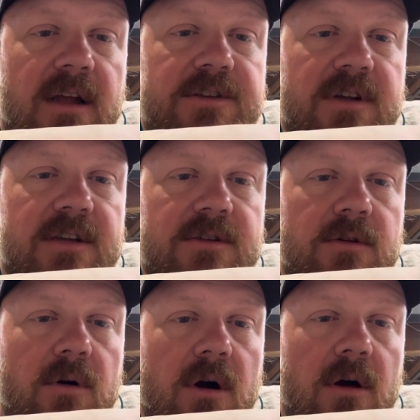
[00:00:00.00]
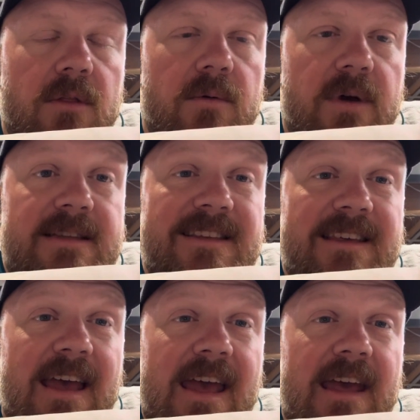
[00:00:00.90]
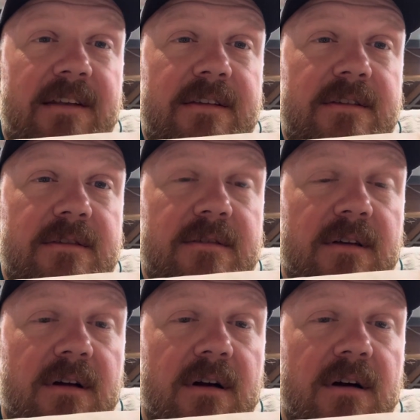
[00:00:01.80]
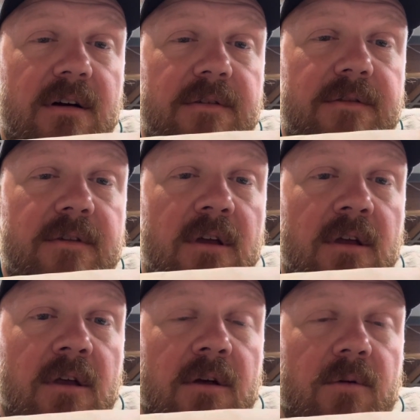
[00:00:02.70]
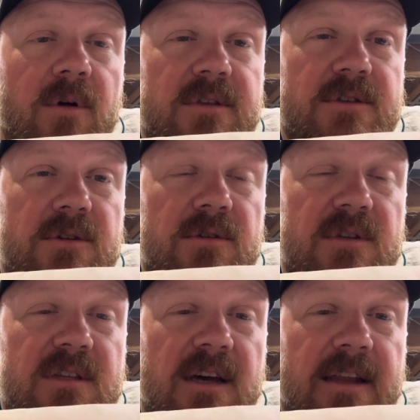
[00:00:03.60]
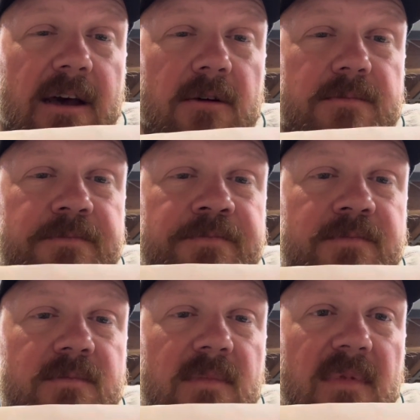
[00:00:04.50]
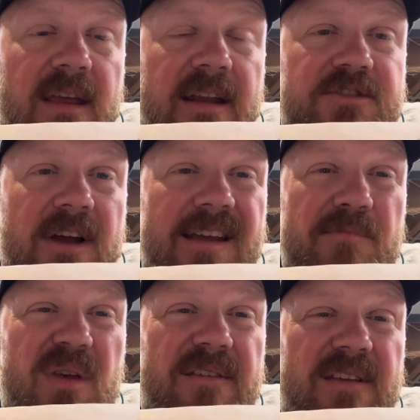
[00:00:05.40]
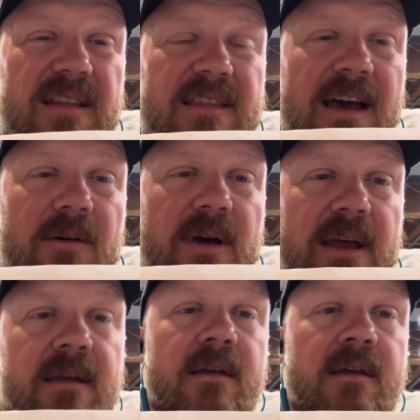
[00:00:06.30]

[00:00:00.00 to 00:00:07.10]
I try to go all the way to the end of where the screw is cut out, and I try to pivot it that way.